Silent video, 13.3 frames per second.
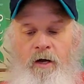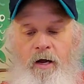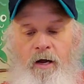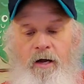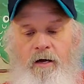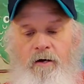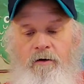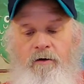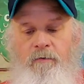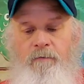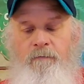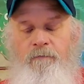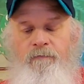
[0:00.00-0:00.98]
And
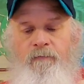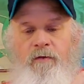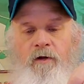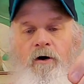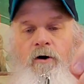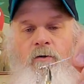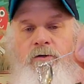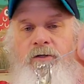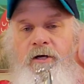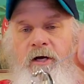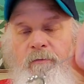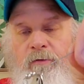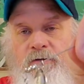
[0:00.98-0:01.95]
I always
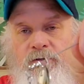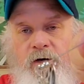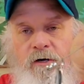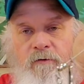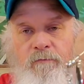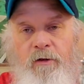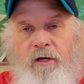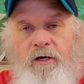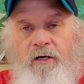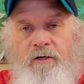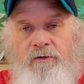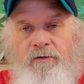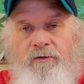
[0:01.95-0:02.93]
keep a set of
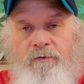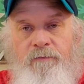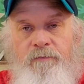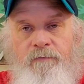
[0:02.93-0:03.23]
blades.